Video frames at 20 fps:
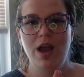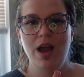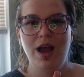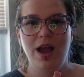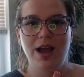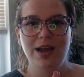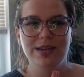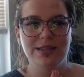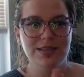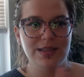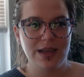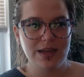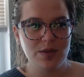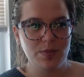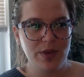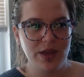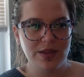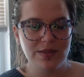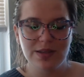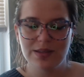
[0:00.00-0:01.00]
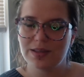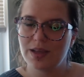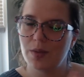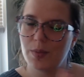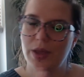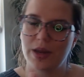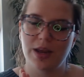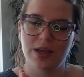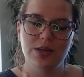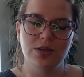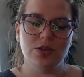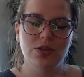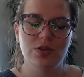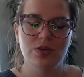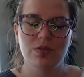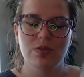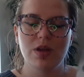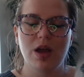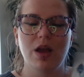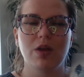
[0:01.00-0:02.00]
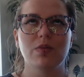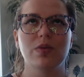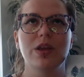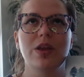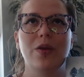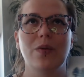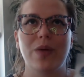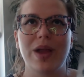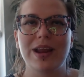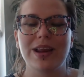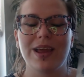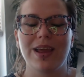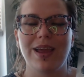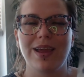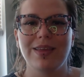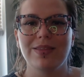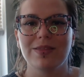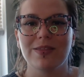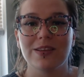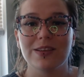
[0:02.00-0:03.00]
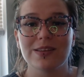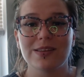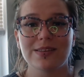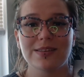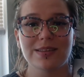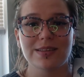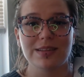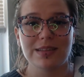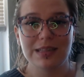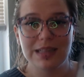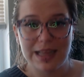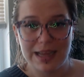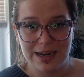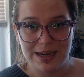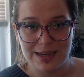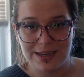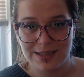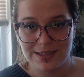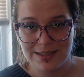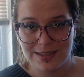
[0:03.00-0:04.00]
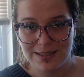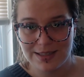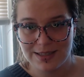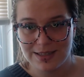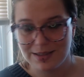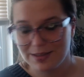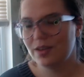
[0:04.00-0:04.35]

I decided to pick this up, and I do not regret it in the slightest.